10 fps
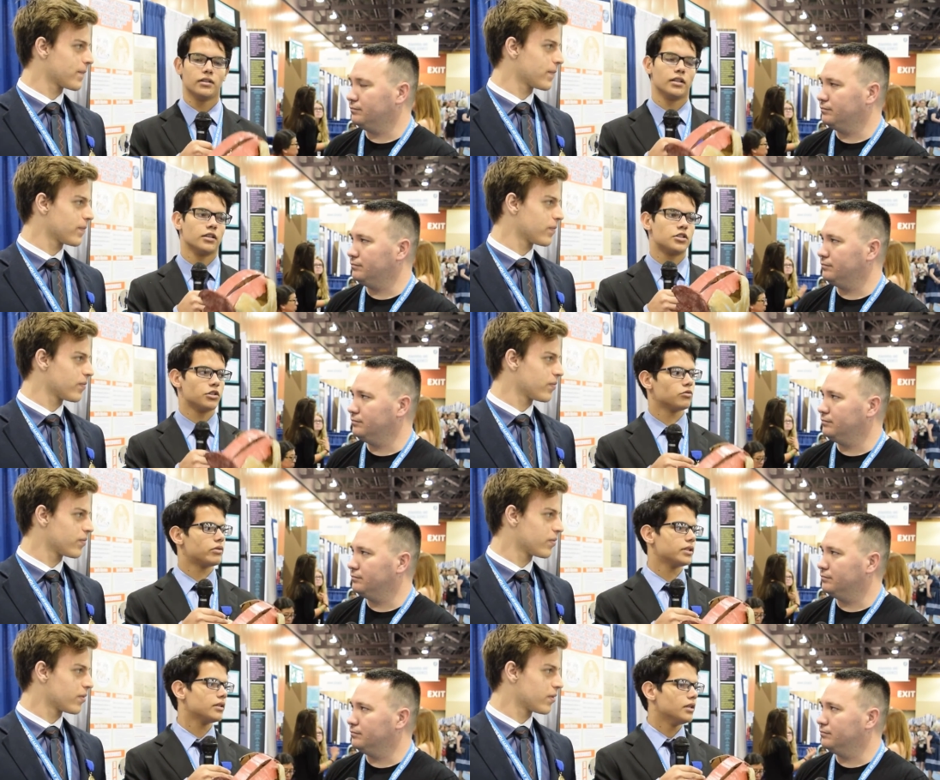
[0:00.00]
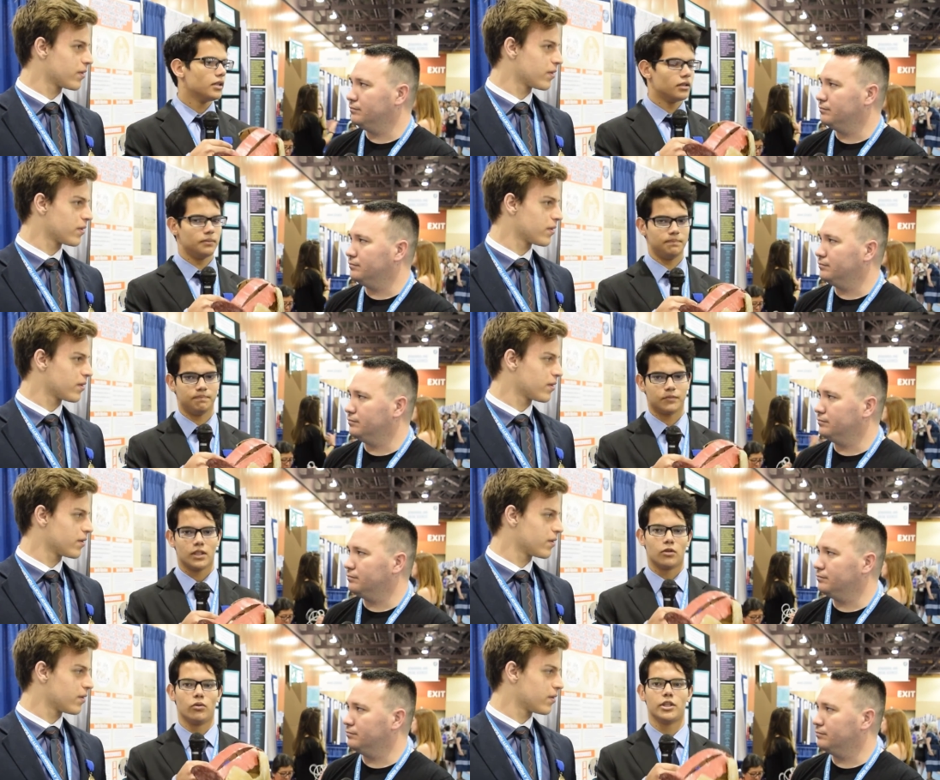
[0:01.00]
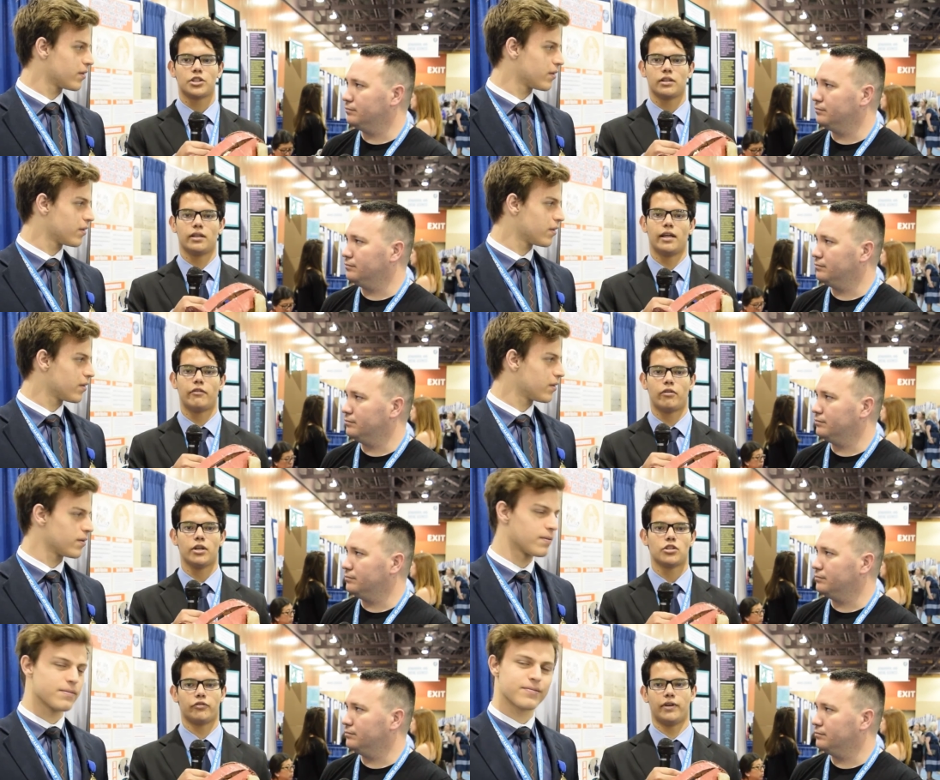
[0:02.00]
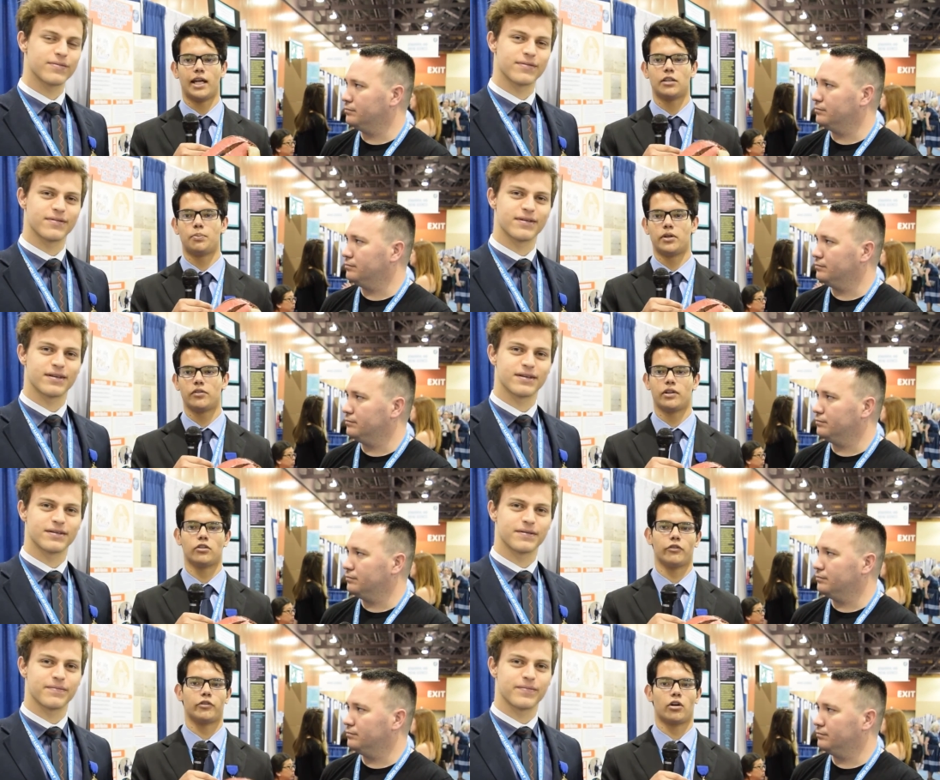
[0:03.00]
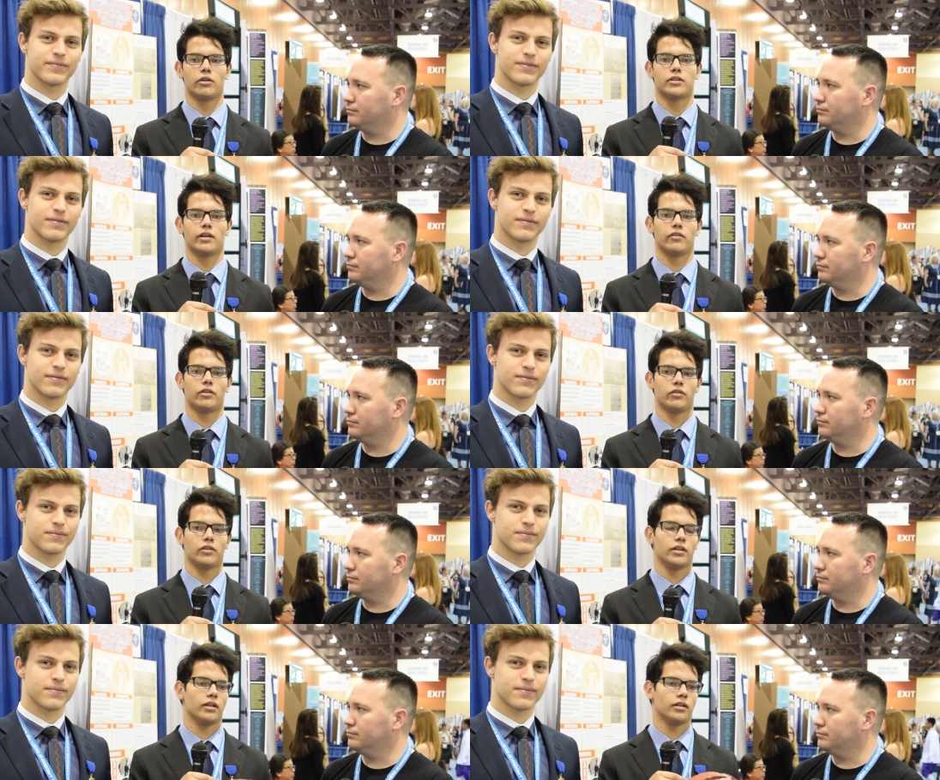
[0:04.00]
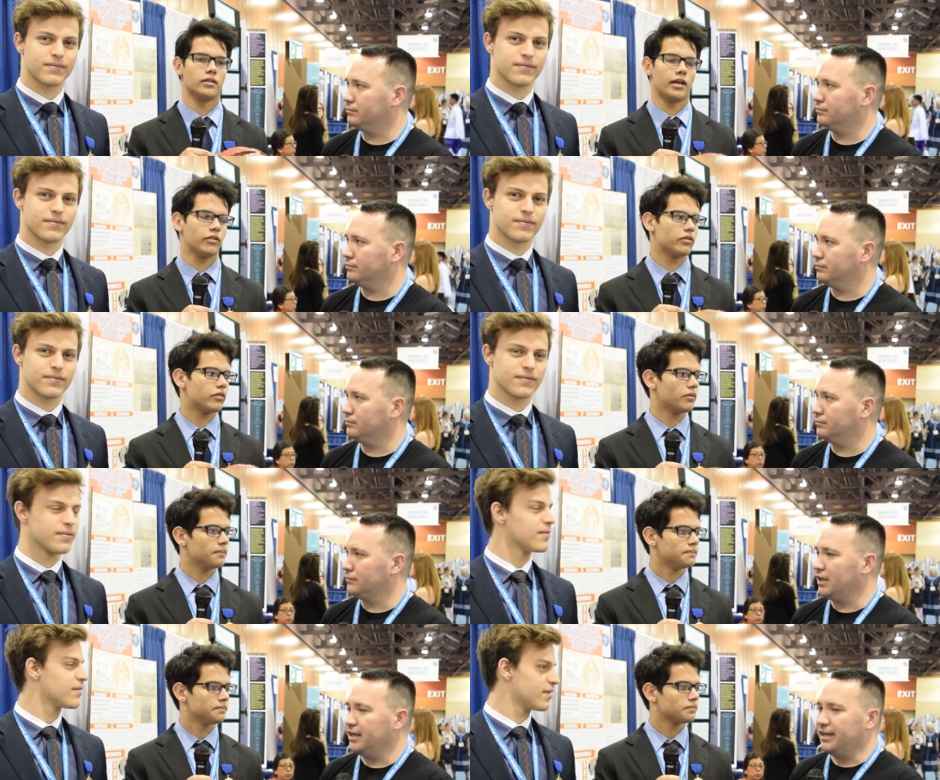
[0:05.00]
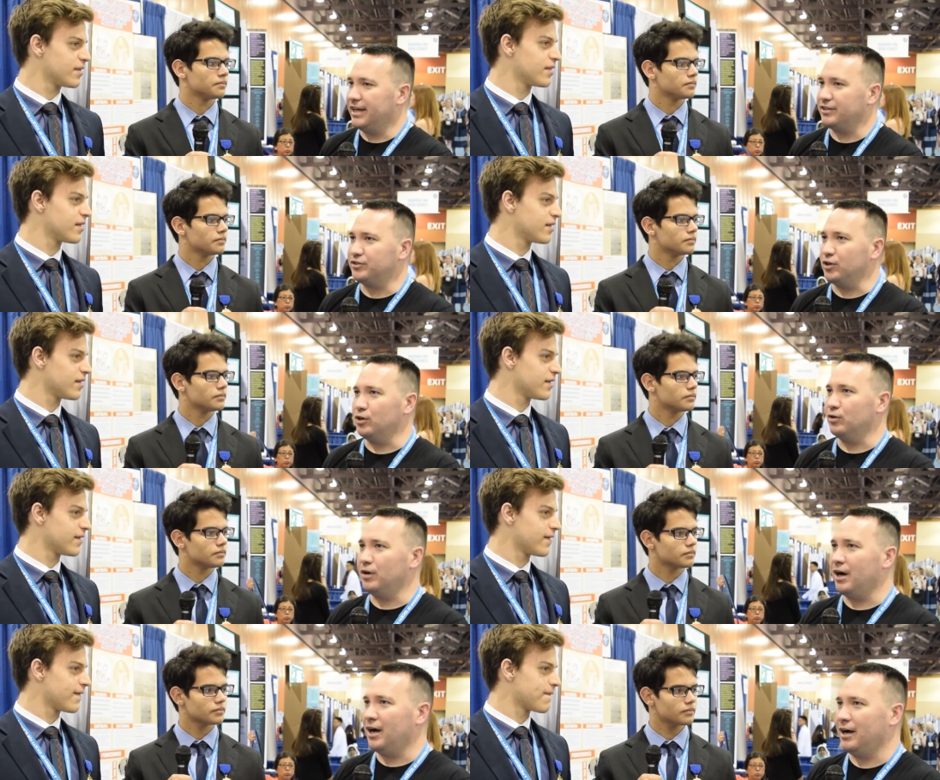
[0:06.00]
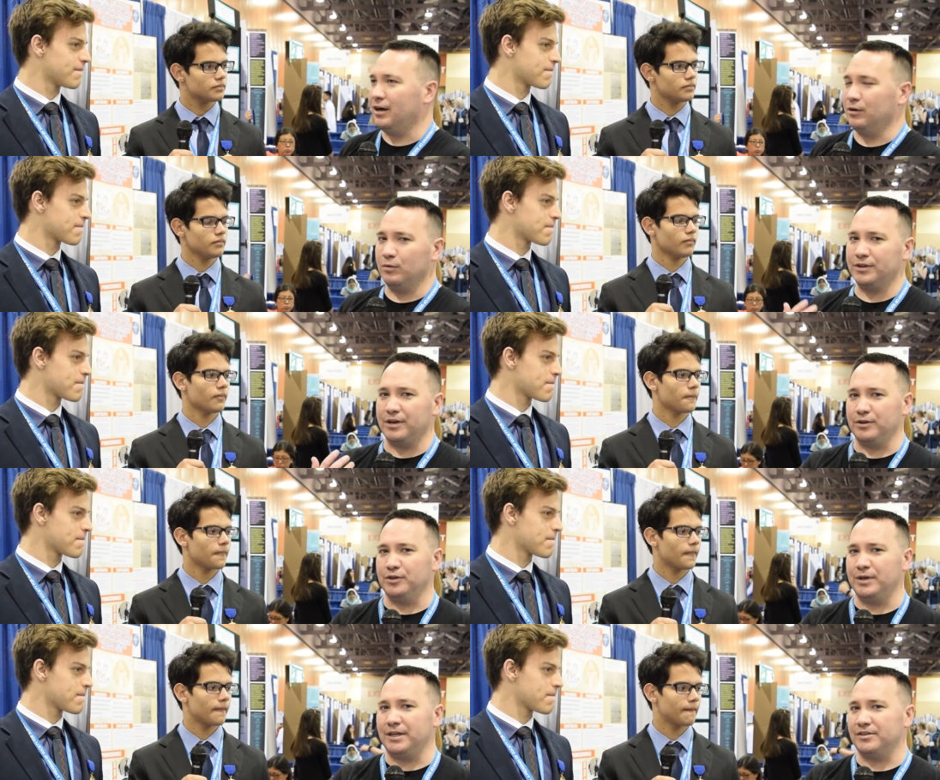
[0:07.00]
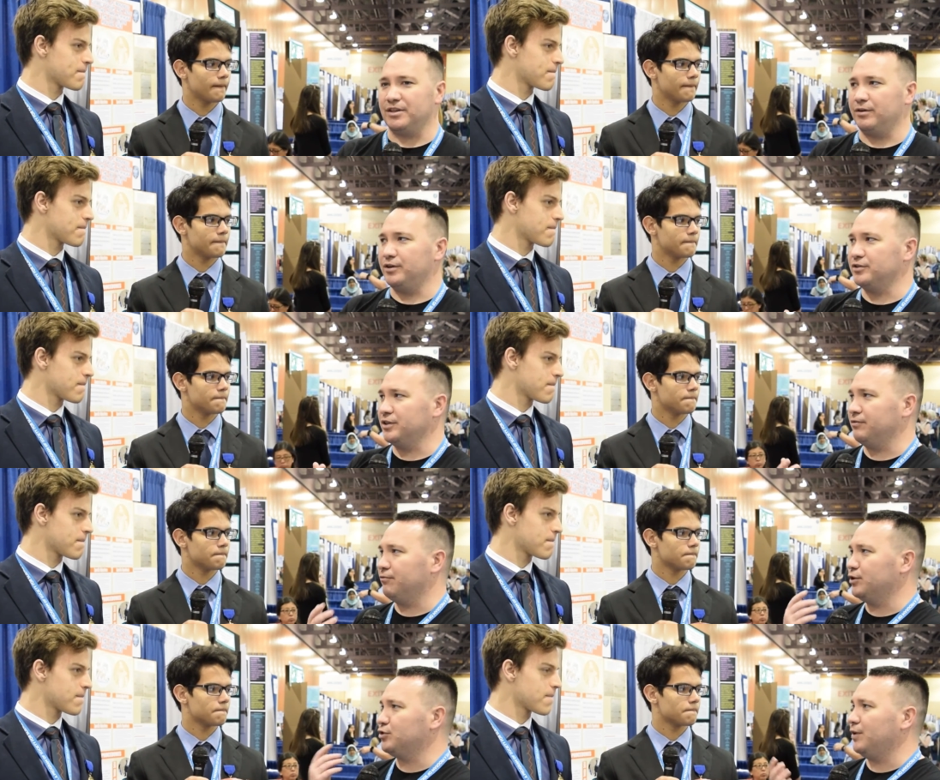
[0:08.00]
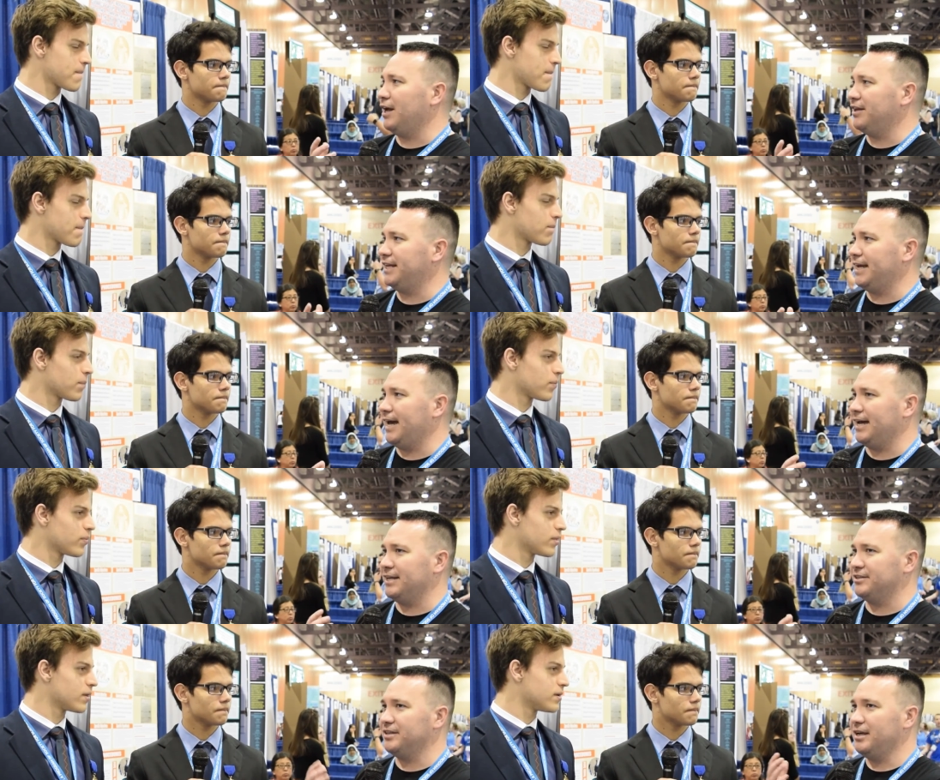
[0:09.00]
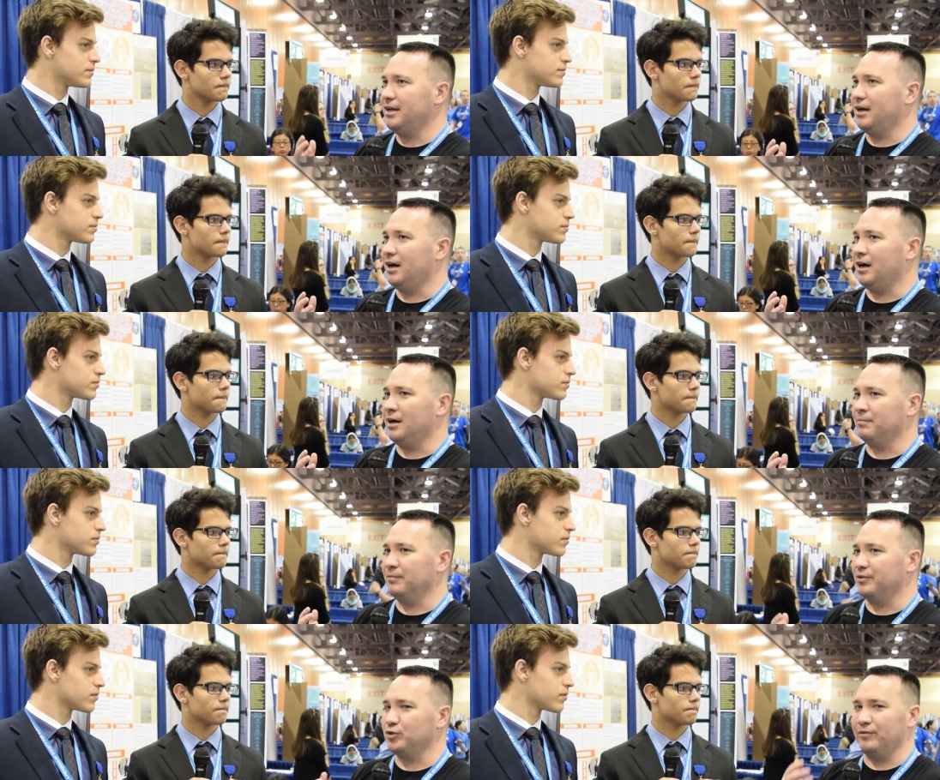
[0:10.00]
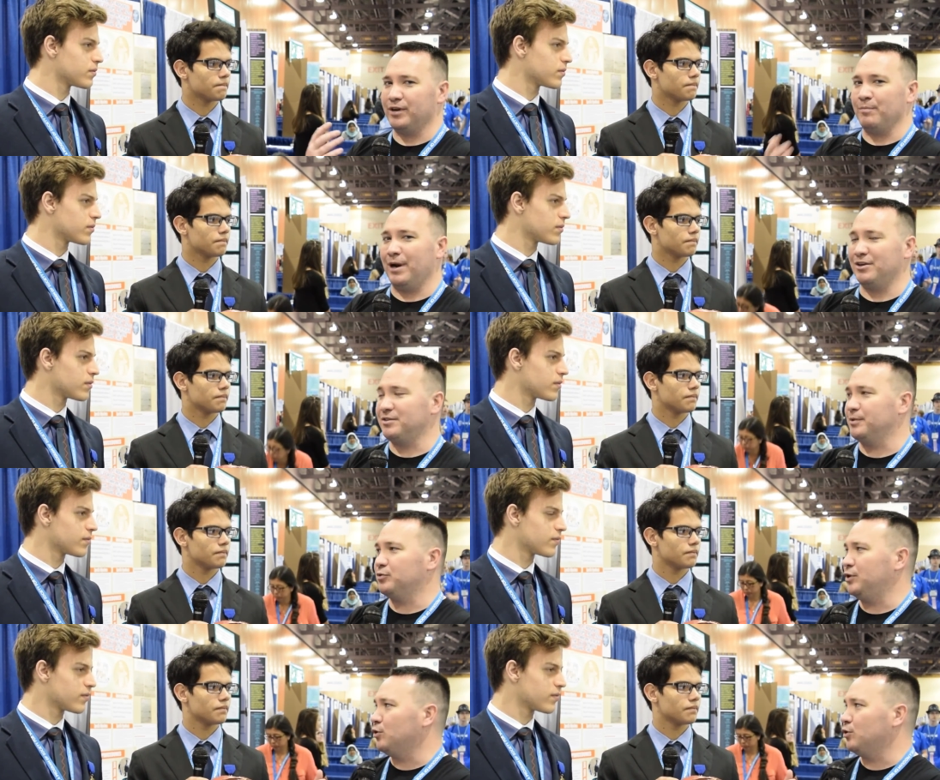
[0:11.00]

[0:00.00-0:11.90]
Speaker 1: the children reached an average of 90% of correct answers in the tests.
Speaker 2: Yeah, so what they were doing is they were using virtual reality as sort of a comparison between